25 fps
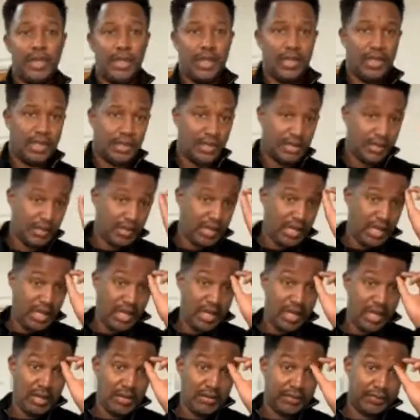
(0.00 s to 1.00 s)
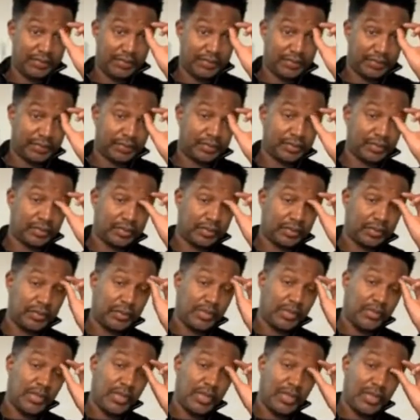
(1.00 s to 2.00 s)
So yeah, y'all.
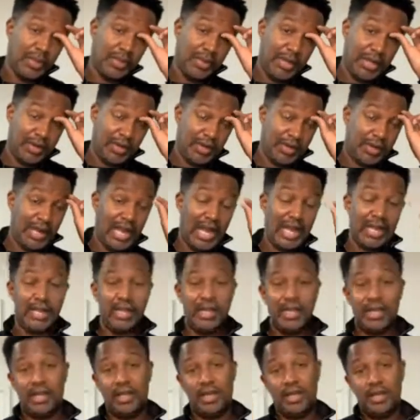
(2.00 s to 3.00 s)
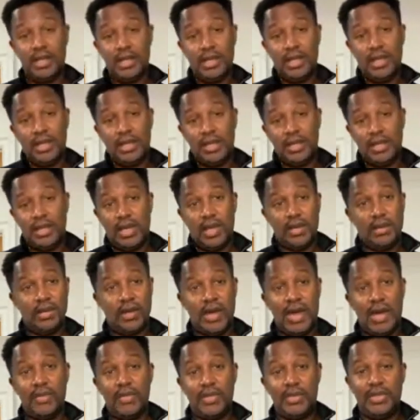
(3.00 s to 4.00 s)
So I'm going to get on out of here. Y'all know
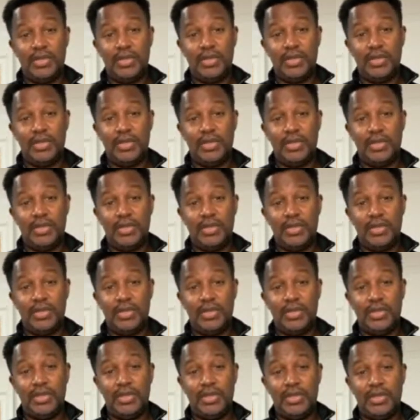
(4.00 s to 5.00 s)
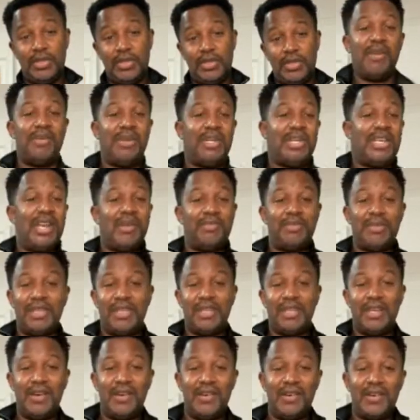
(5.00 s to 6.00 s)
how we do. We started it back in the day
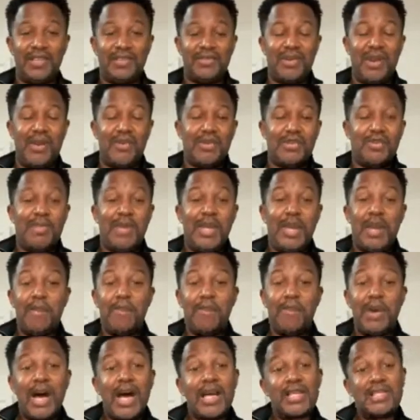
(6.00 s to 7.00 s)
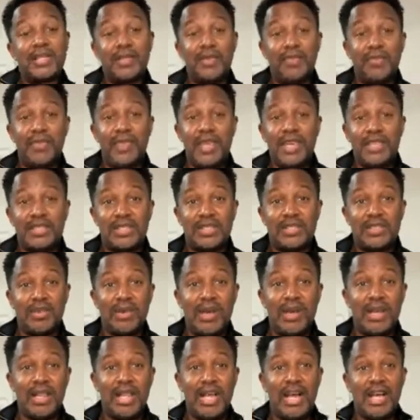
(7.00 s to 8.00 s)
and we kept it going. That's right. We're speaking positive
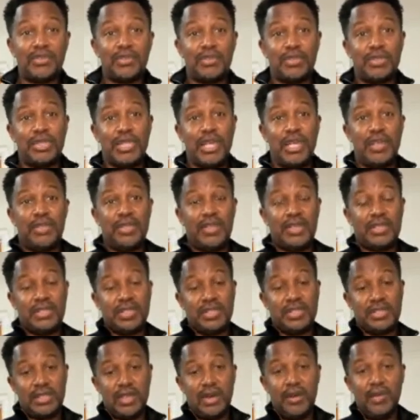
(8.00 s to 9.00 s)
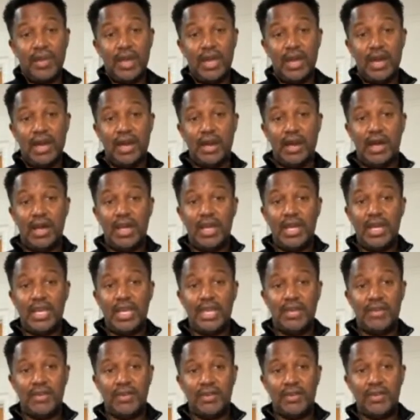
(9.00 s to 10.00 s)
things into our lives. We're saying things as though they are,
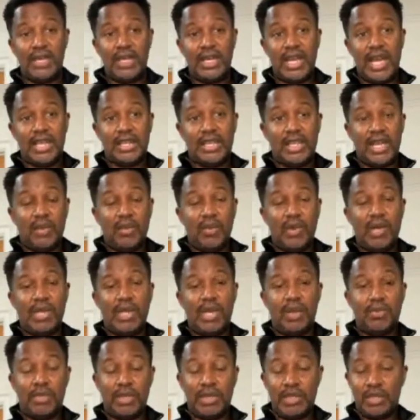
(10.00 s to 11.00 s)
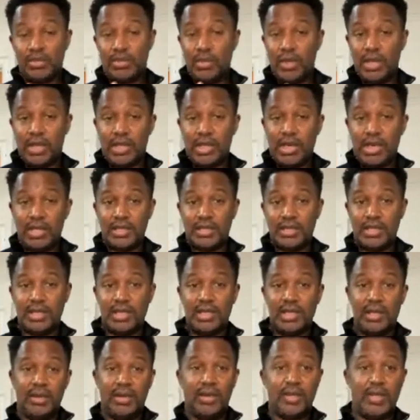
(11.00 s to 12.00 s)
even if they're not that way yet, because we are constantly
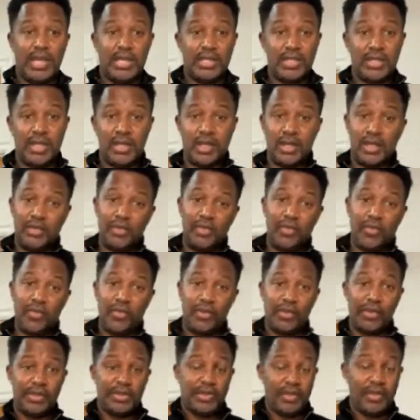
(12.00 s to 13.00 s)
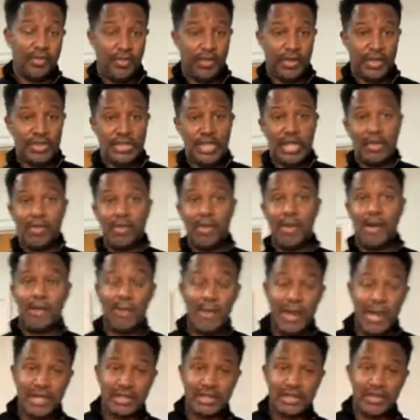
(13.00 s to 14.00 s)
on that journey. So for example, my
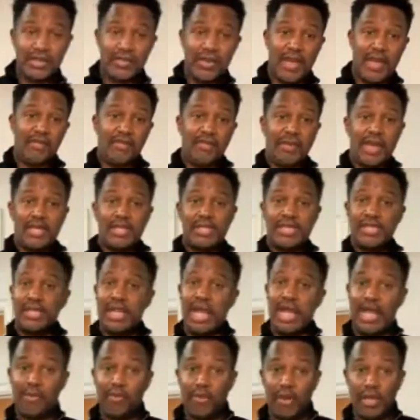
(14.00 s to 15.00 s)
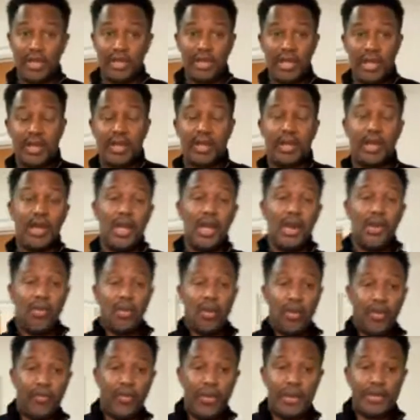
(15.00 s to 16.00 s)
positive affirmations: I am Rick Younger,
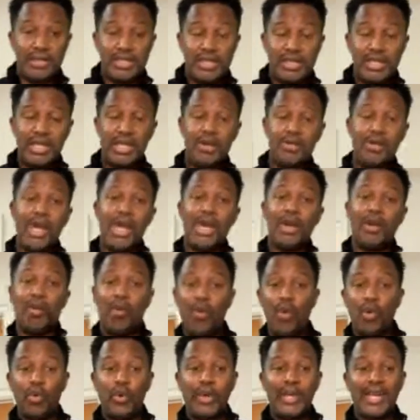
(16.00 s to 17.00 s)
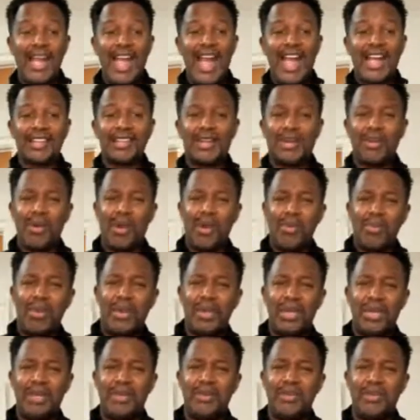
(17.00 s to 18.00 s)
world famous leading man, award-winning actor,
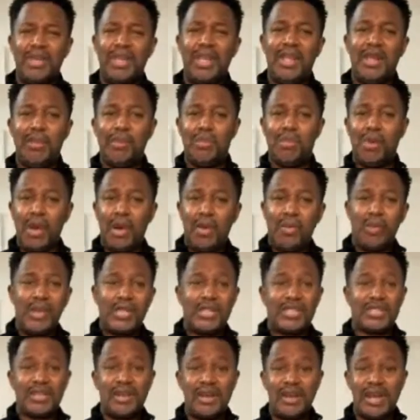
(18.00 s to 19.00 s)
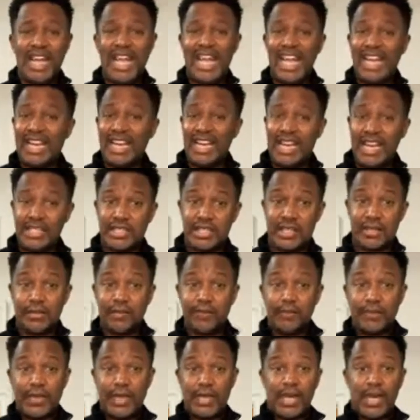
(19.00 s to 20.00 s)
groundbreaking comedian, Broadway star, and legend.
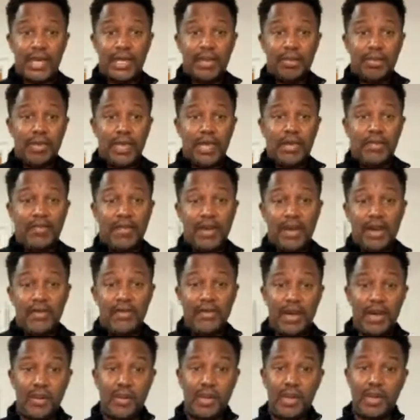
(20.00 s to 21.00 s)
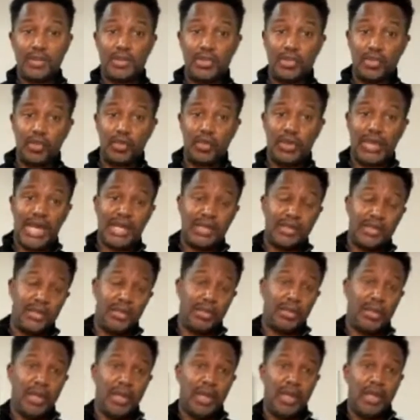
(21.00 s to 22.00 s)
And I get paid very, very well to do what I do.
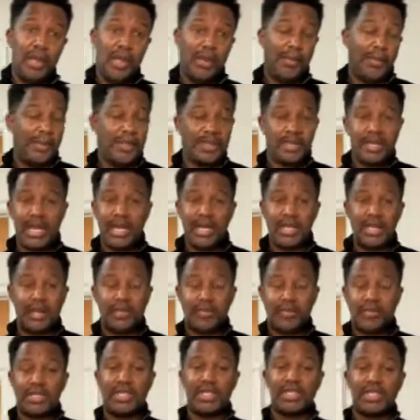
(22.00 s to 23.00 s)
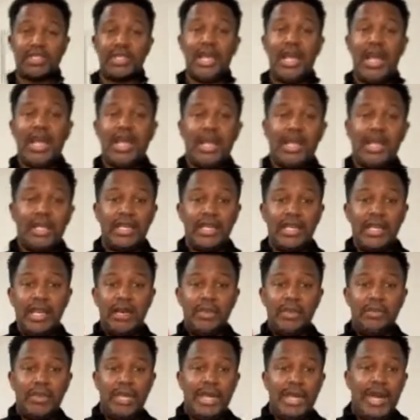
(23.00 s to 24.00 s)
But it's not enough to just say it. I get
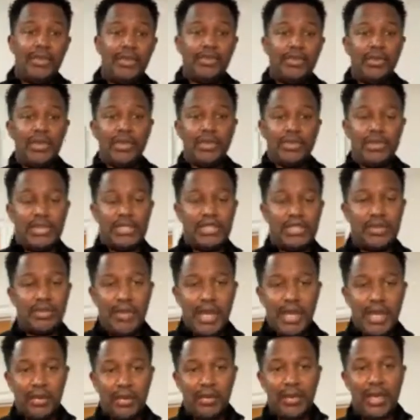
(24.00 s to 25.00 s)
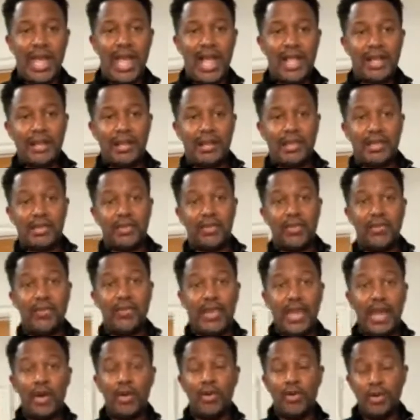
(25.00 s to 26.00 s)
up, get out, and do the things to make it a reality. So
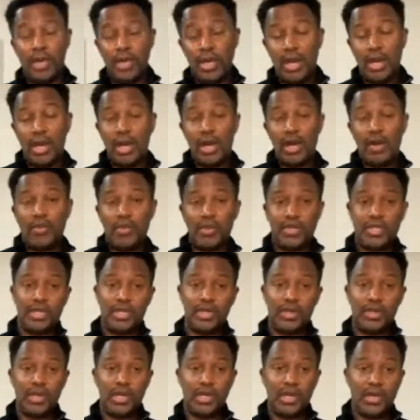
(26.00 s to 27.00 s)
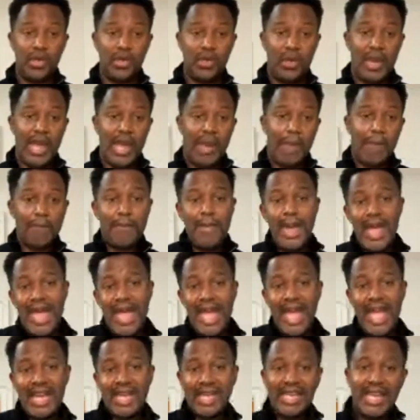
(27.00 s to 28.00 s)
figure out who you are and what you're going to do and
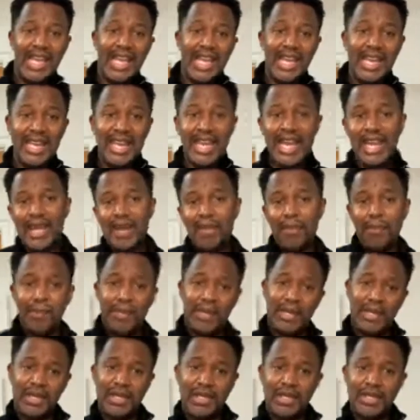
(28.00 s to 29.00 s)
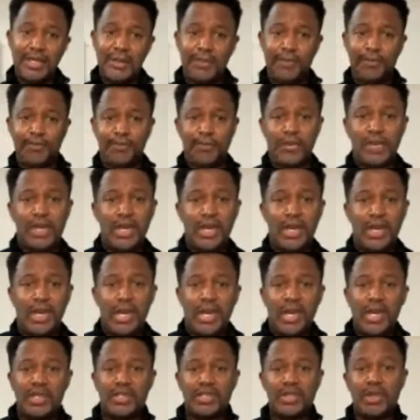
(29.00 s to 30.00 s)
make it happen.
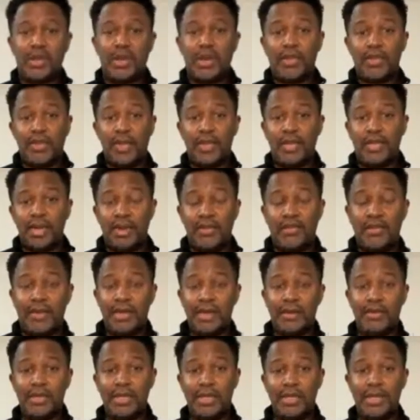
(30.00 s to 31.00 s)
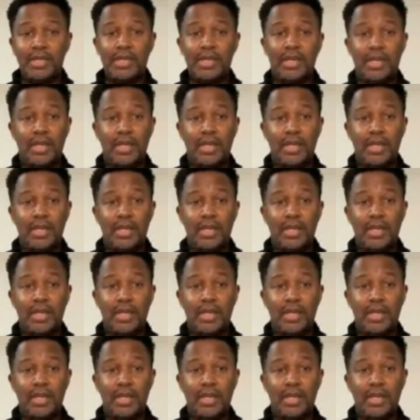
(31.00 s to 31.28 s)
So I want to thank y'all for coming in,